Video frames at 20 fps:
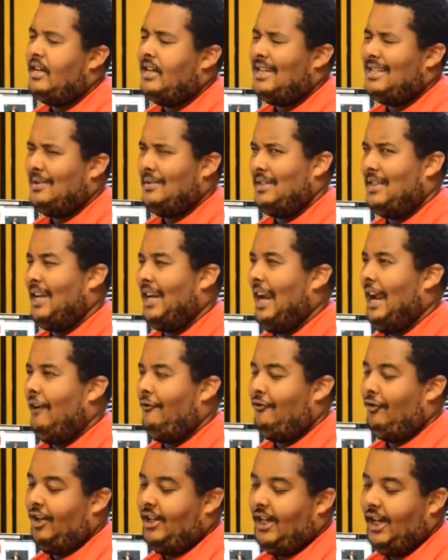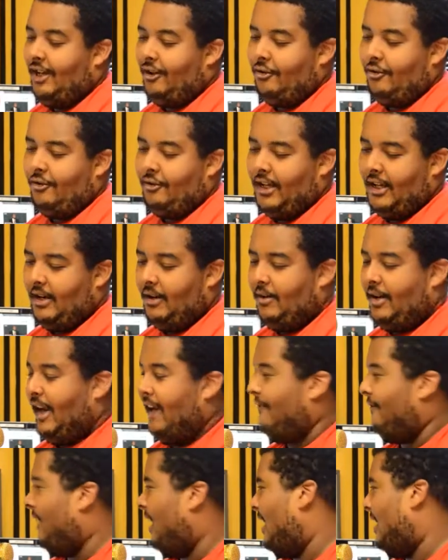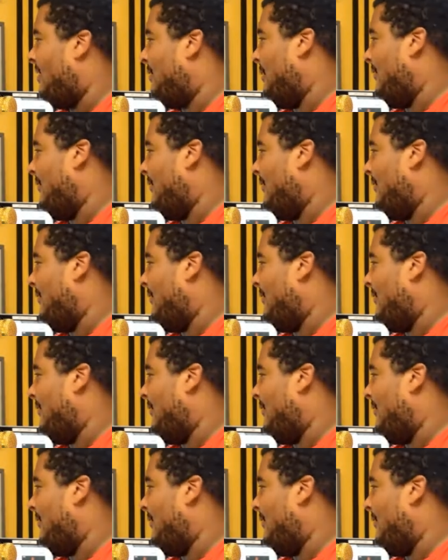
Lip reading: So it's like every year, it's like, okay, fine,